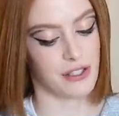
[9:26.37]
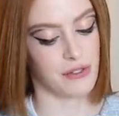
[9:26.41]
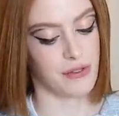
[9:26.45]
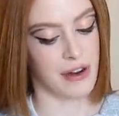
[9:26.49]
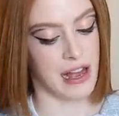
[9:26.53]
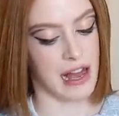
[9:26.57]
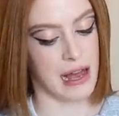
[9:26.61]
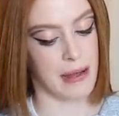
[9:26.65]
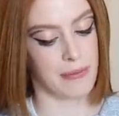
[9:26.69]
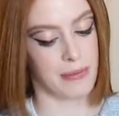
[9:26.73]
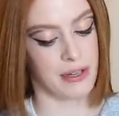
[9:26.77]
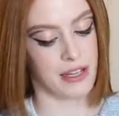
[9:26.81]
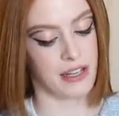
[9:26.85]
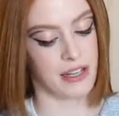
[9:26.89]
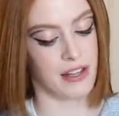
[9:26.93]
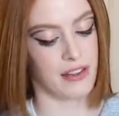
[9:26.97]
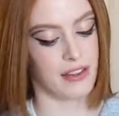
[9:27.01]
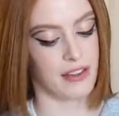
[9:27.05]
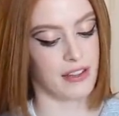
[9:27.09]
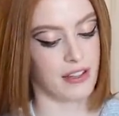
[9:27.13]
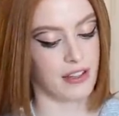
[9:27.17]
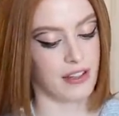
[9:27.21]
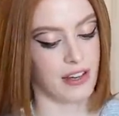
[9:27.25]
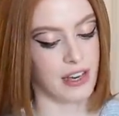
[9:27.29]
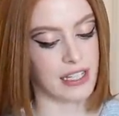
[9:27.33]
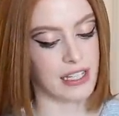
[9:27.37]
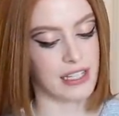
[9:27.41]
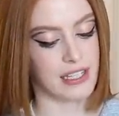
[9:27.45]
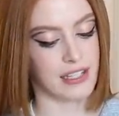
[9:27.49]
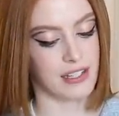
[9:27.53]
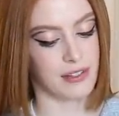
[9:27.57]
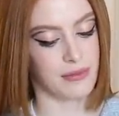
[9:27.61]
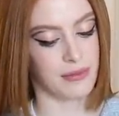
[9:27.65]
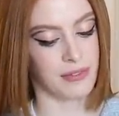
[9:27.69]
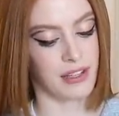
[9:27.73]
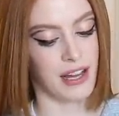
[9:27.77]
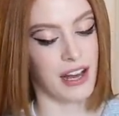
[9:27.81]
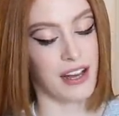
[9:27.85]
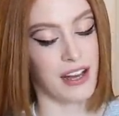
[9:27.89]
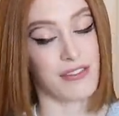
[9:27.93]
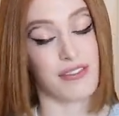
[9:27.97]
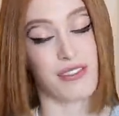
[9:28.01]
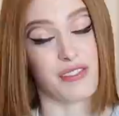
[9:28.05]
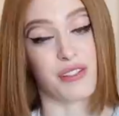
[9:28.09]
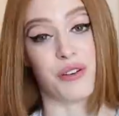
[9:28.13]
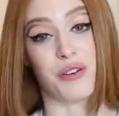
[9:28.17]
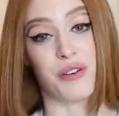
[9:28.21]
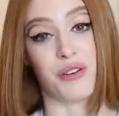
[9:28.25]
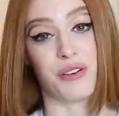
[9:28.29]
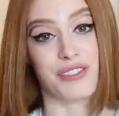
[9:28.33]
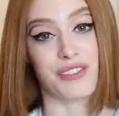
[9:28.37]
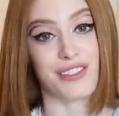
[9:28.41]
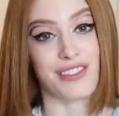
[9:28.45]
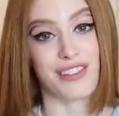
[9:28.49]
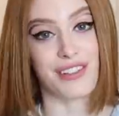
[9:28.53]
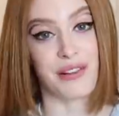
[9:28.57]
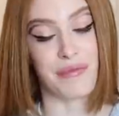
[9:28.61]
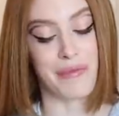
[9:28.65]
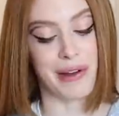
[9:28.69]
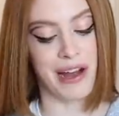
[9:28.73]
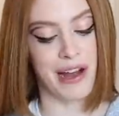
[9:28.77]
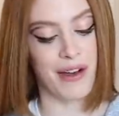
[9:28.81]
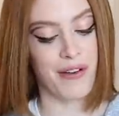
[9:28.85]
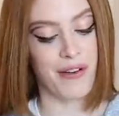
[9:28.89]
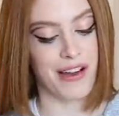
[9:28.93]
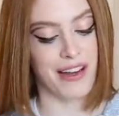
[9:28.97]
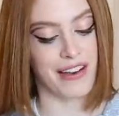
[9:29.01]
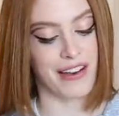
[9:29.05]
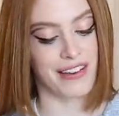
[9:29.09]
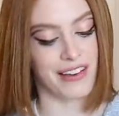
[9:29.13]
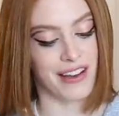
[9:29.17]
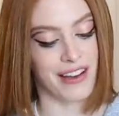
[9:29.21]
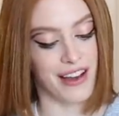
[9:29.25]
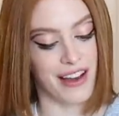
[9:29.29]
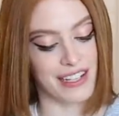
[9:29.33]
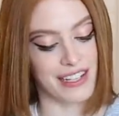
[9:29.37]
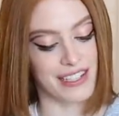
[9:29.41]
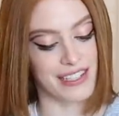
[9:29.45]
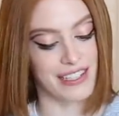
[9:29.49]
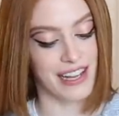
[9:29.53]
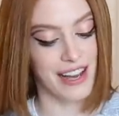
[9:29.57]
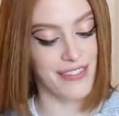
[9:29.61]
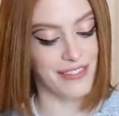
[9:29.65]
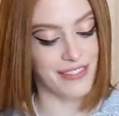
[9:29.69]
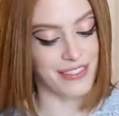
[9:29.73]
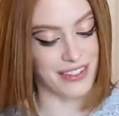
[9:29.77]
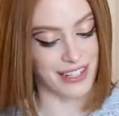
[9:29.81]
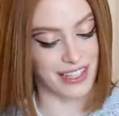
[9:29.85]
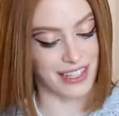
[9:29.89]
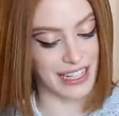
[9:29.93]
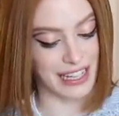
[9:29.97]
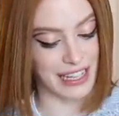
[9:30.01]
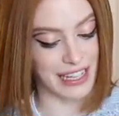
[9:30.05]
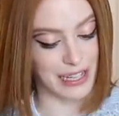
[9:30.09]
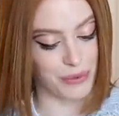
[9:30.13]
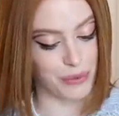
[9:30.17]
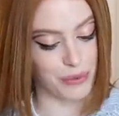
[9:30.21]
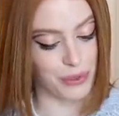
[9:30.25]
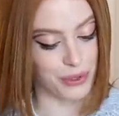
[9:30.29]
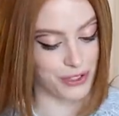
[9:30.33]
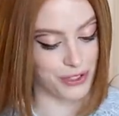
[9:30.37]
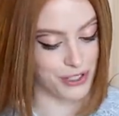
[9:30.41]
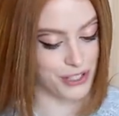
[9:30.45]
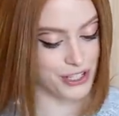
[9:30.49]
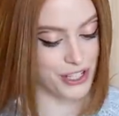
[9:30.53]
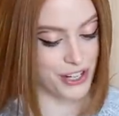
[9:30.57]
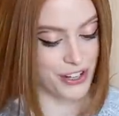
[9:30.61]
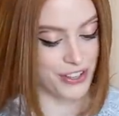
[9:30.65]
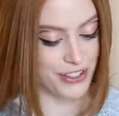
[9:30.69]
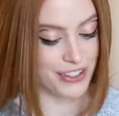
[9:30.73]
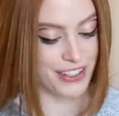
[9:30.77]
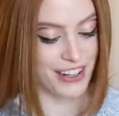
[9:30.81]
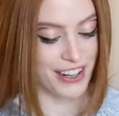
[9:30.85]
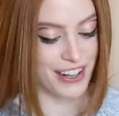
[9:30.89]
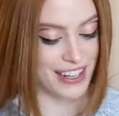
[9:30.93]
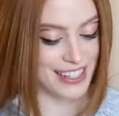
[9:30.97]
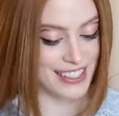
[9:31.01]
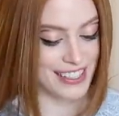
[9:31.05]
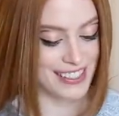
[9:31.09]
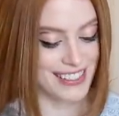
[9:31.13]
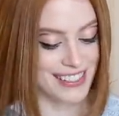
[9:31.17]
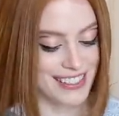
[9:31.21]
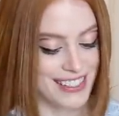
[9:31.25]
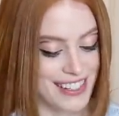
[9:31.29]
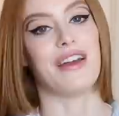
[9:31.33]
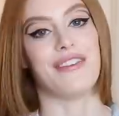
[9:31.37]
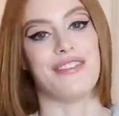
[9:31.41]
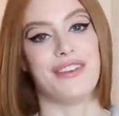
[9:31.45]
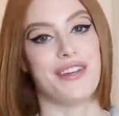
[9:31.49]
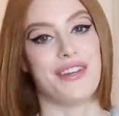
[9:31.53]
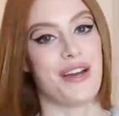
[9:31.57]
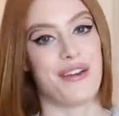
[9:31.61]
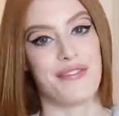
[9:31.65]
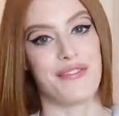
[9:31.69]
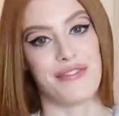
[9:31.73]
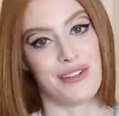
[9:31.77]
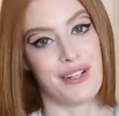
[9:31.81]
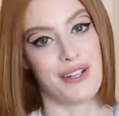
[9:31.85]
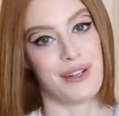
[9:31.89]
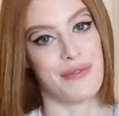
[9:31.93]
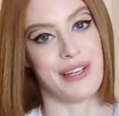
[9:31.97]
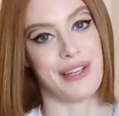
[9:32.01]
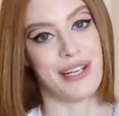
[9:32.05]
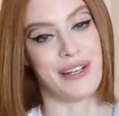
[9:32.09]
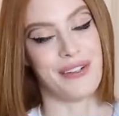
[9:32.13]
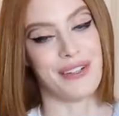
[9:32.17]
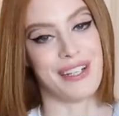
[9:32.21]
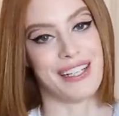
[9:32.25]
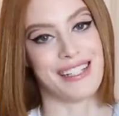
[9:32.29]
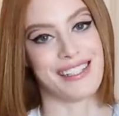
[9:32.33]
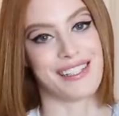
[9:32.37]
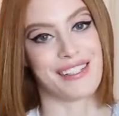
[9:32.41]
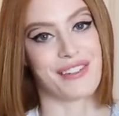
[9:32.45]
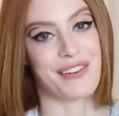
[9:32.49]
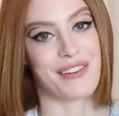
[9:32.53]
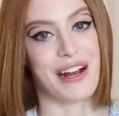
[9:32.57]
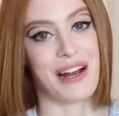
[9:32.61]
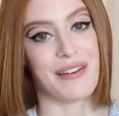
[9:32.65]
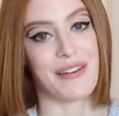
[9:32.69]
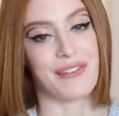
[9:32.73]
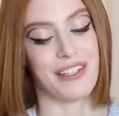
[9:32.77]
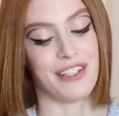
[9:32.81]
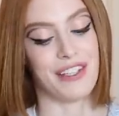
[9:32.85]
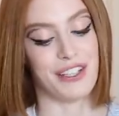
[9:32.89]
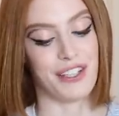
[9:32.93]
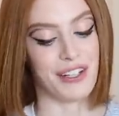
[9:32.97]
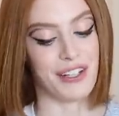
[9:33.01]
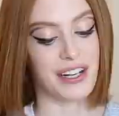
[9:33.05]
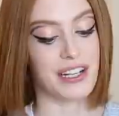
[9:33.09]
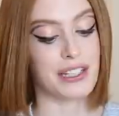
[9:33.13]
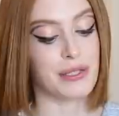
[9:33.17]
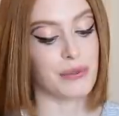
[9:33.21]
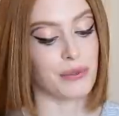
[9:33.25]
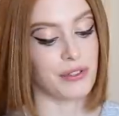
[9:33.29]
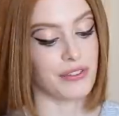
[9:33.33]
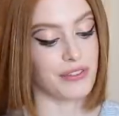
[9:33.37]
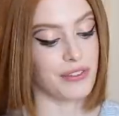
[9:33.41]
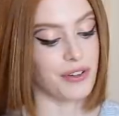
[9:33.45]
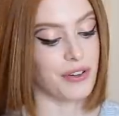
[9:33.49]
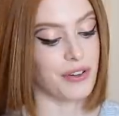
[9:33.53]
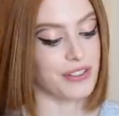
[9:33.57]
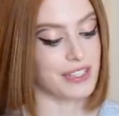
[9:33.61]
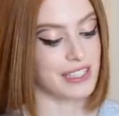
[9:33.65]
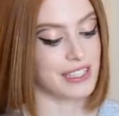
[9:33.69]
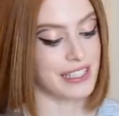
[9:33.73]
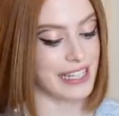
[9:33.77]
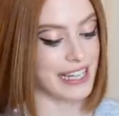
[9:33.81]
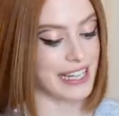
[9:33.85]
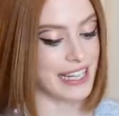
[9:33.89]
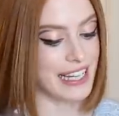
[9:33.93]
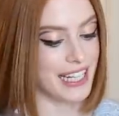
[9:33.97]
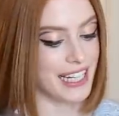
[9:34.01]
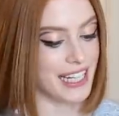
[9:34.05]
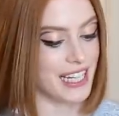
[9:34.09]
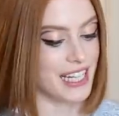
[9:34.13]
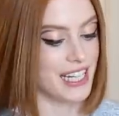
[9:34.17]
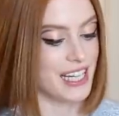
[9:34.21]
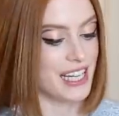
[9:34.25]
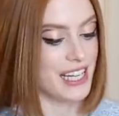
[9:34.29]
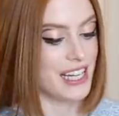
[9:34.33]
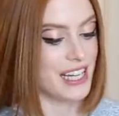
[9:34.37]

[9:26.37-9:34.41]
to grab another item that I forgot about and I definitely want to show you guys. If you don't follow me on Instagram then you guys will have not seen